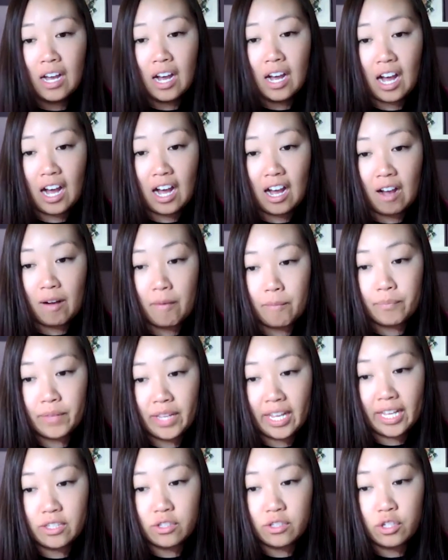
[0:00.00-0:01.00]
Um,
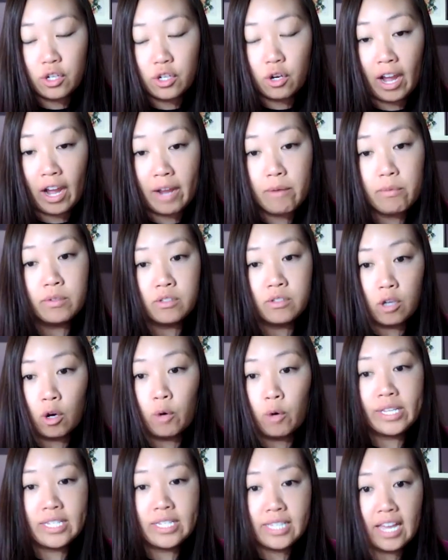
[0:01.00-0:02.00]
and so I would
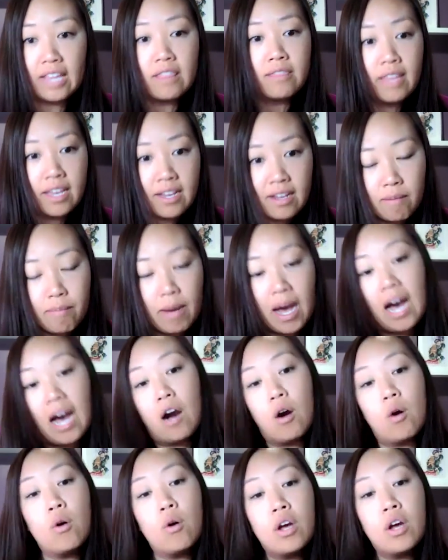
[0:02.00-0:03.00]
always say, think
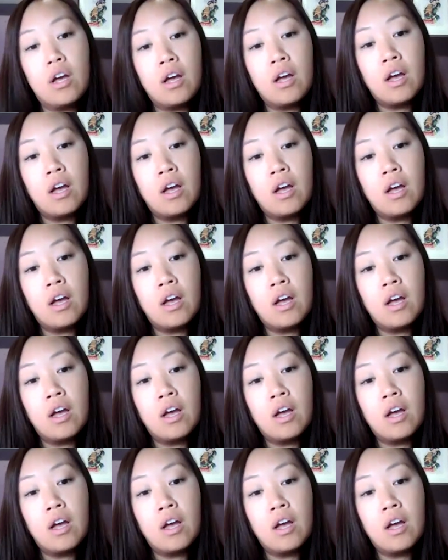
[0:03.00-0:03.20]
about